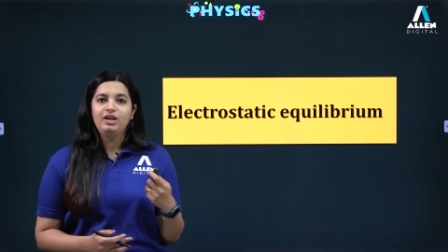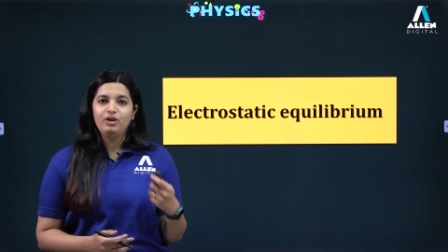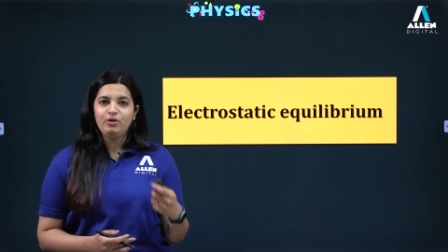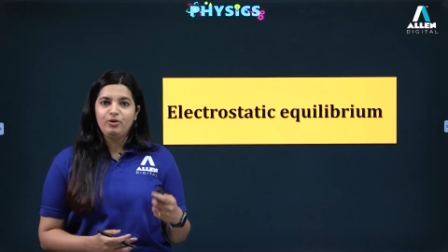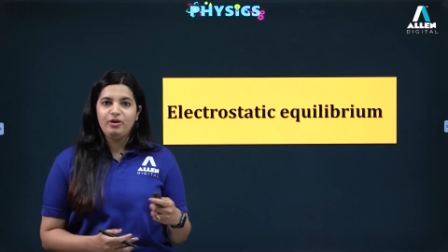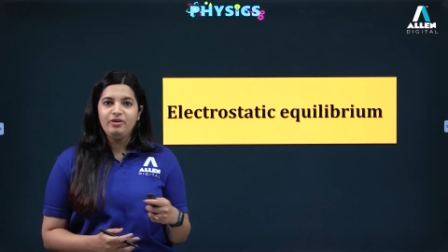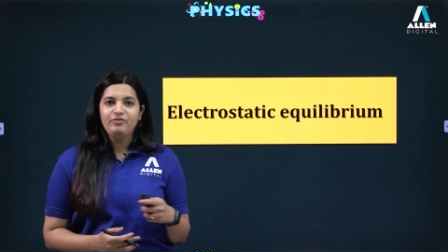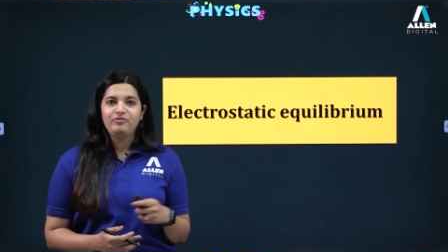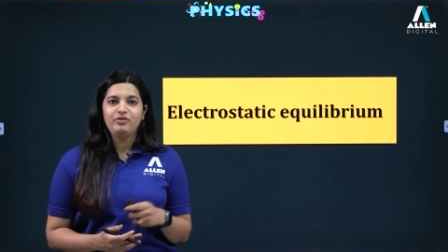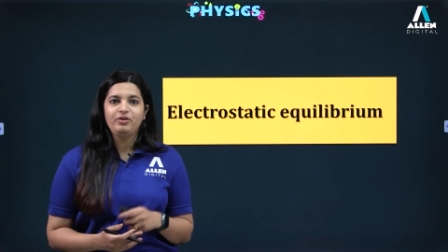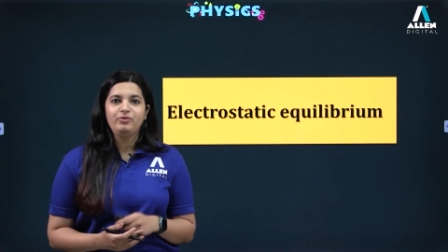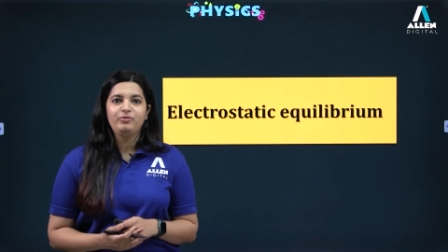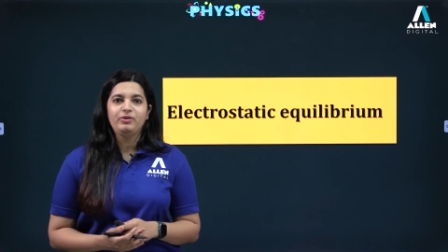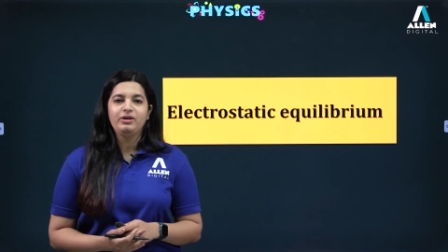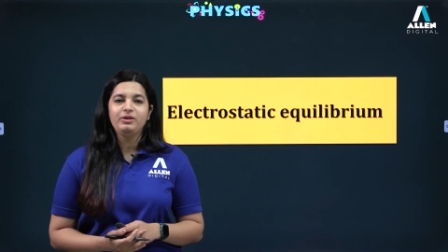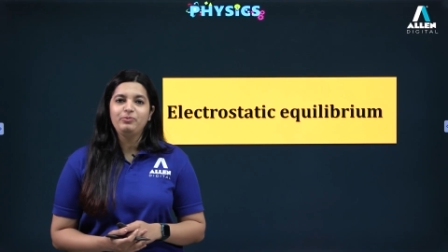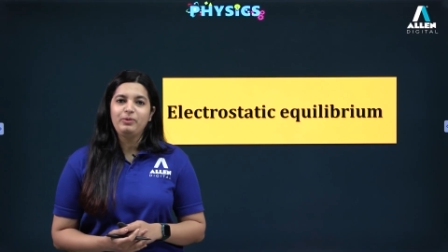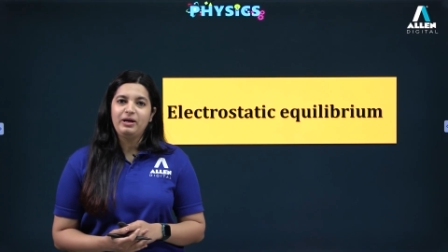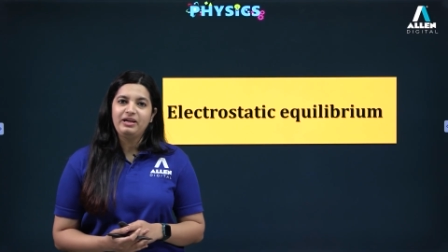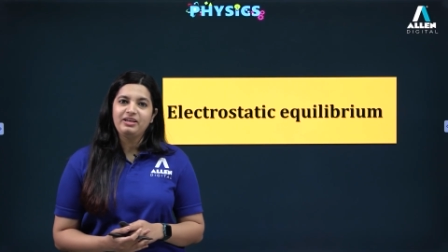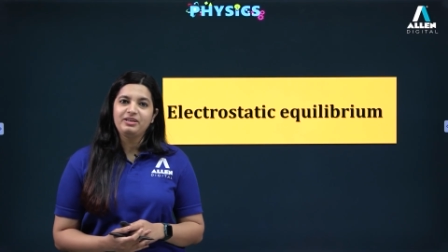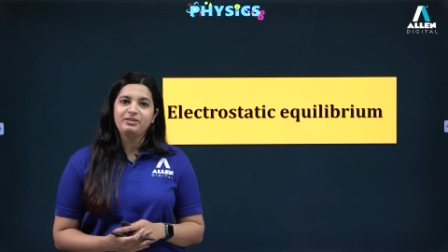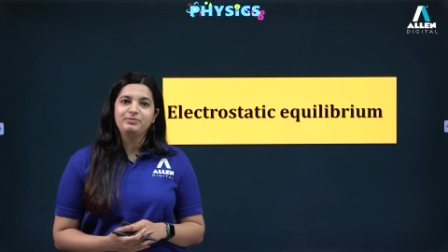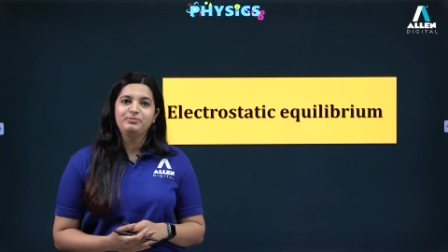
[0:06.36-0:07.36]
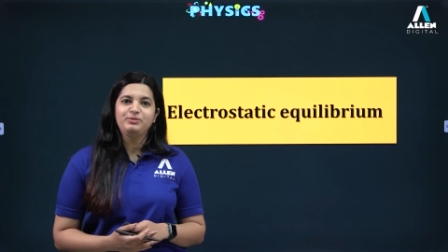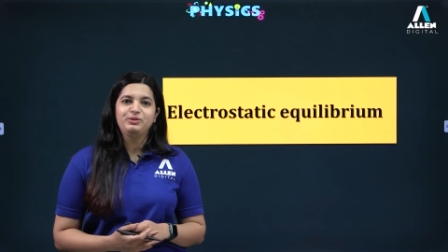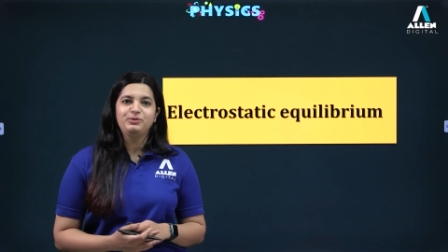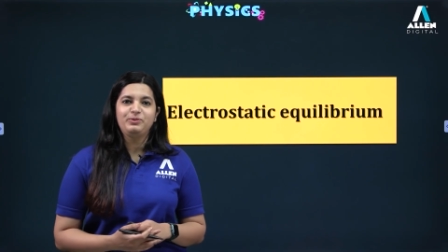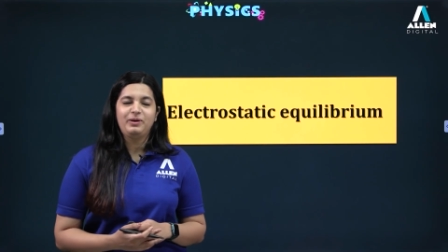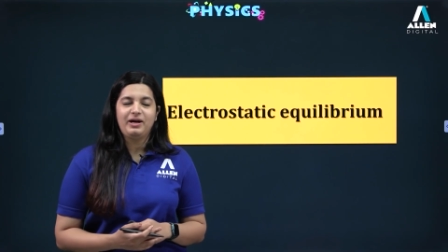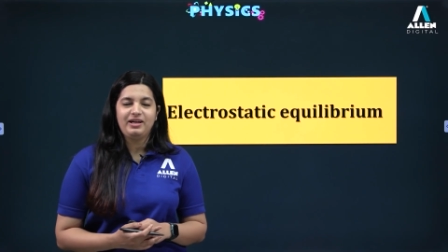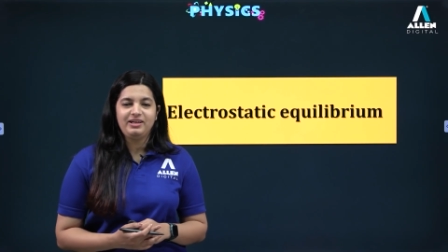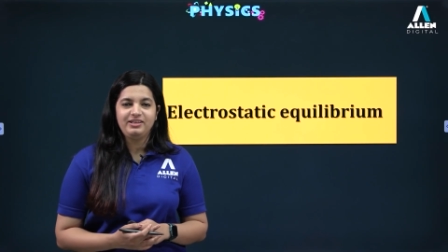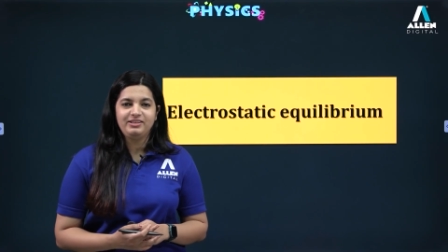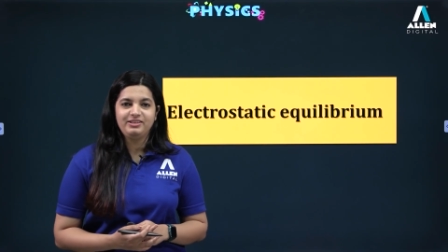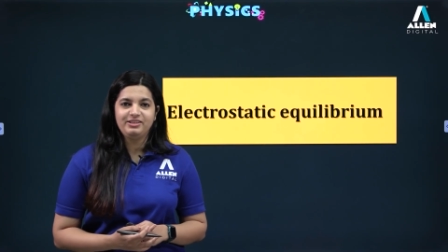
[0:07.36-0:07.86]
Hello everyone, welcome to
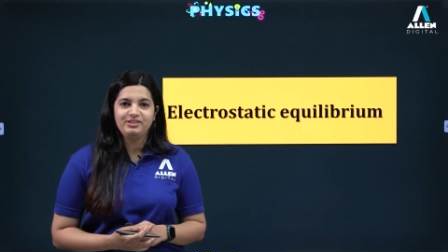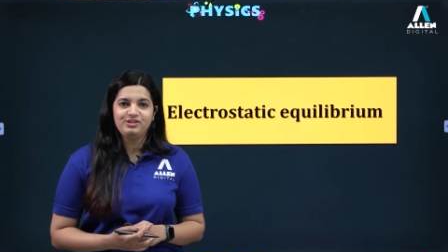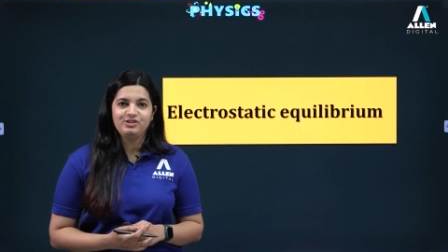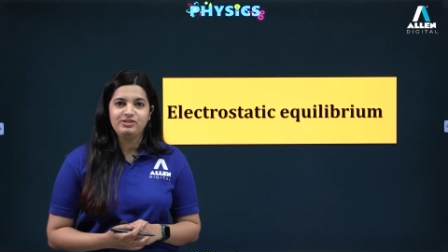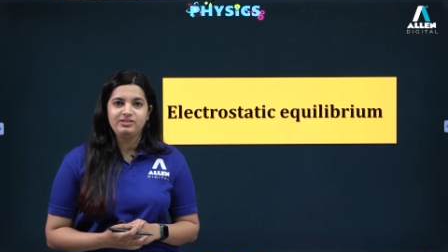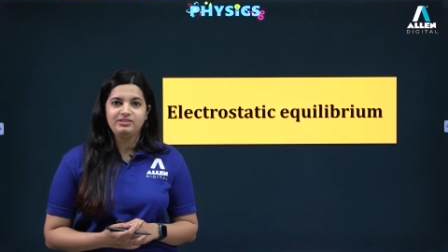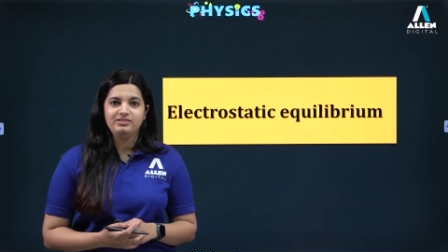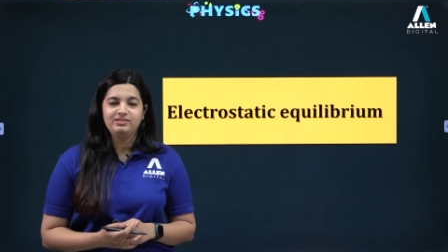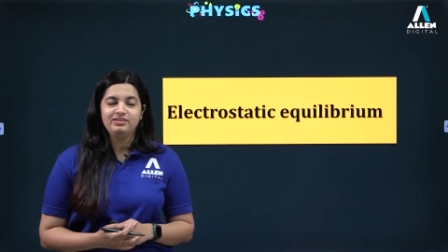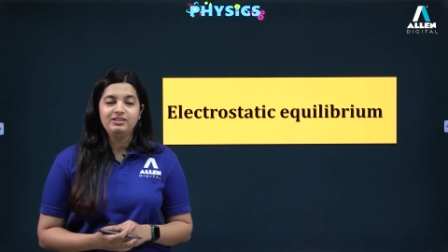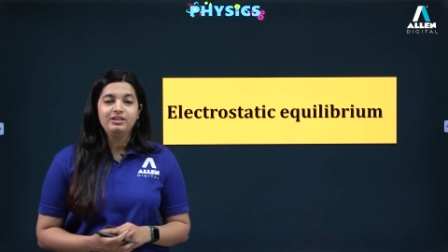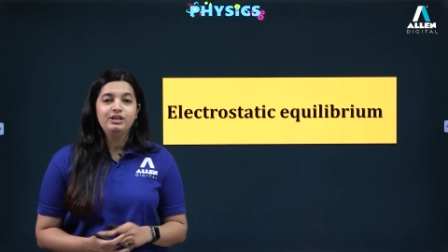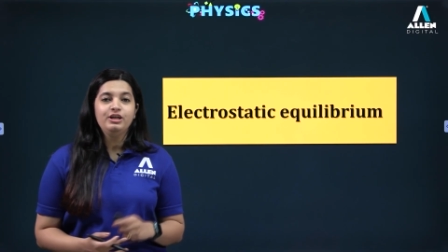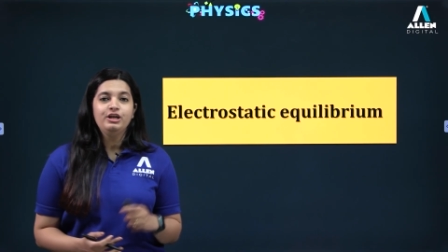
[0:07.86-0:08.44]
Allen Digital.